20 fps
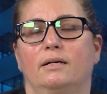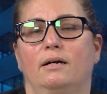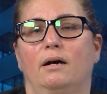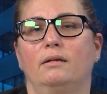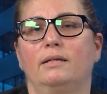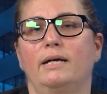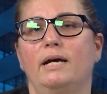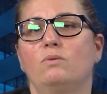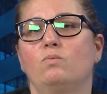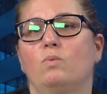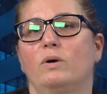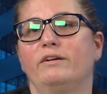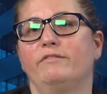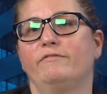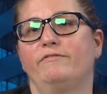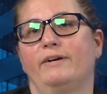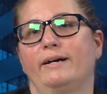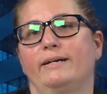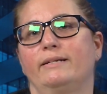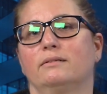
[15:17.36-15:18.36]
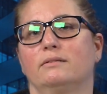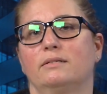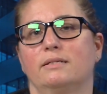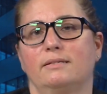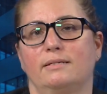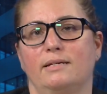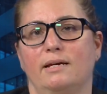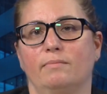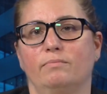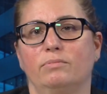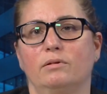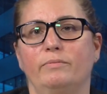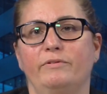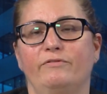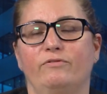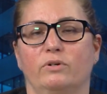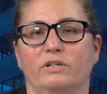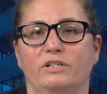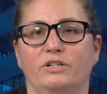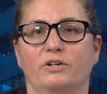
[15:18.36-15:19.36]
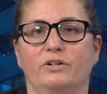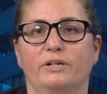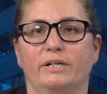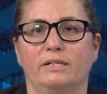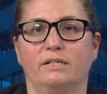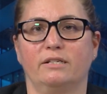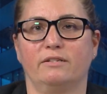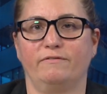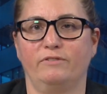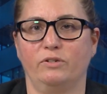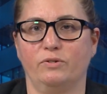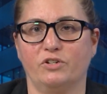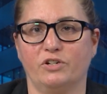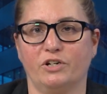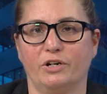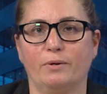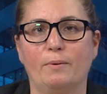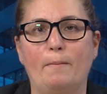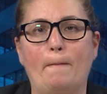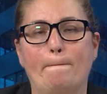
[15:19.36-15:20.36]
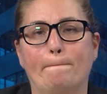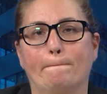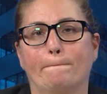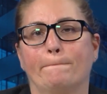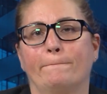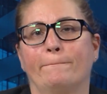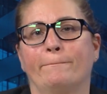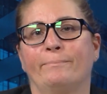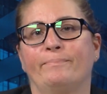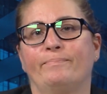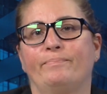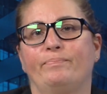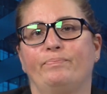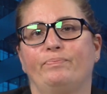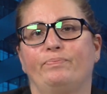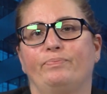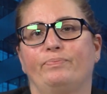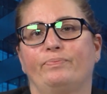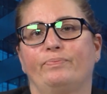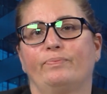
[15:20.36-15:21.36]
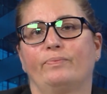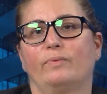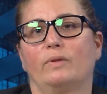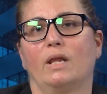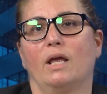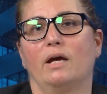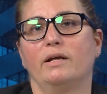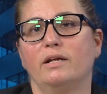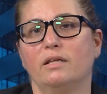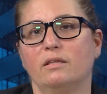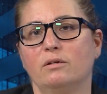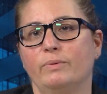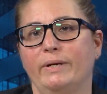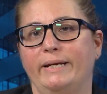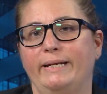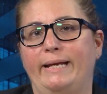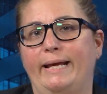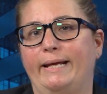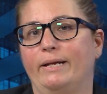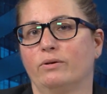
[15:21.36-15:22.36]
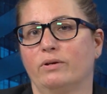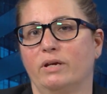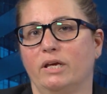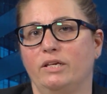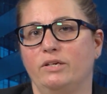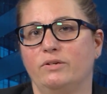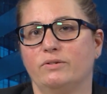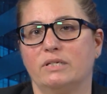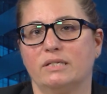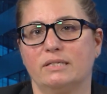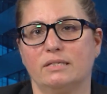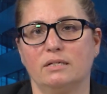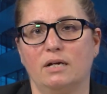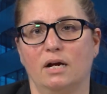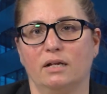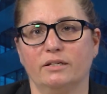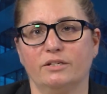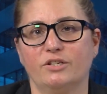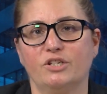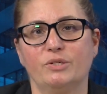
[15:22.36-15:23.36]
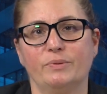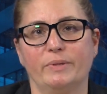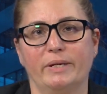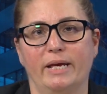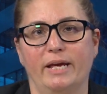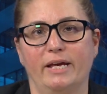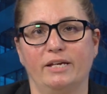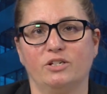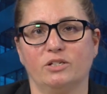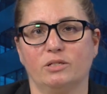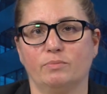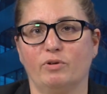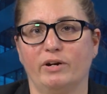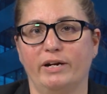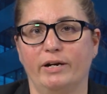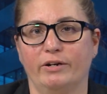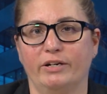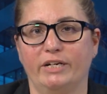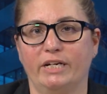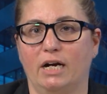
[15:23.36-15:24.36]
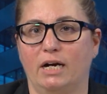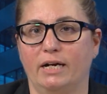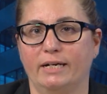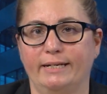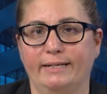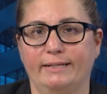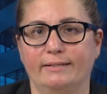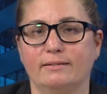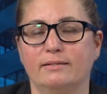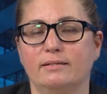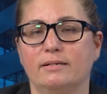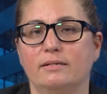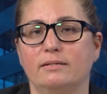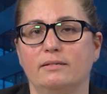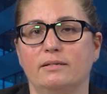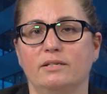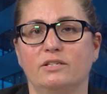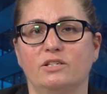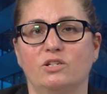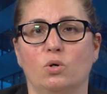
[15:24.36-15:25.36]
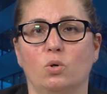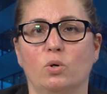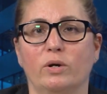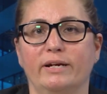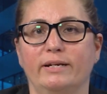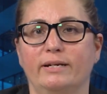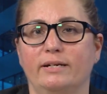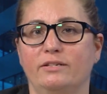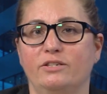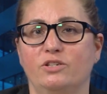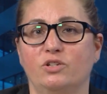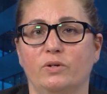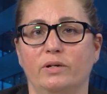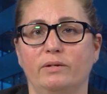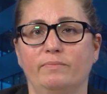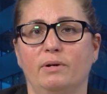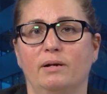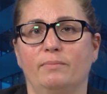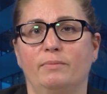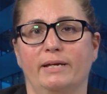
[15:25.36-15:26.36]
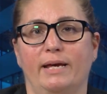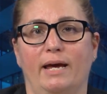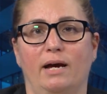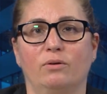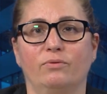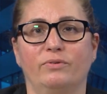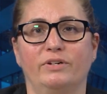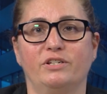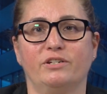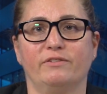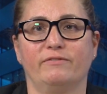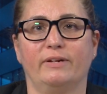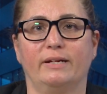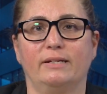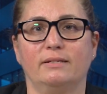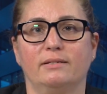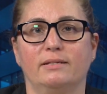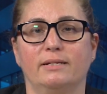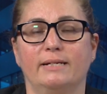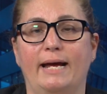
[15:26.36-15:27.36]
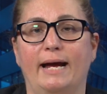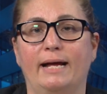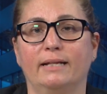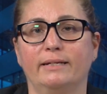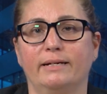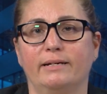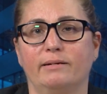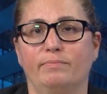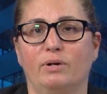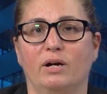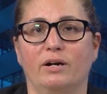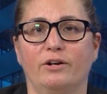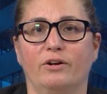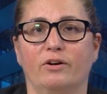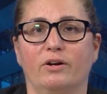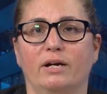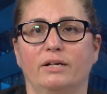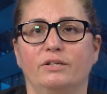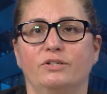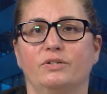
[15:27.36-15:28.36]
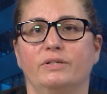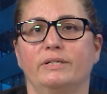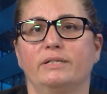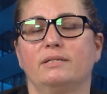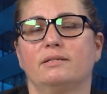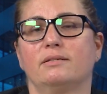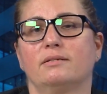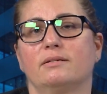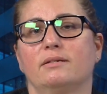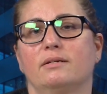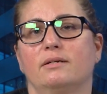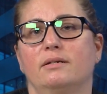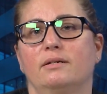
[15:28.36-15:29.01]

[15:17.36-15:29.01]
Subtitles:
I'll add one final example before turning to the future. Another way NATO can use its knowledge to engage its priority audiences is to organize joint public outreach events in allied and partner countries.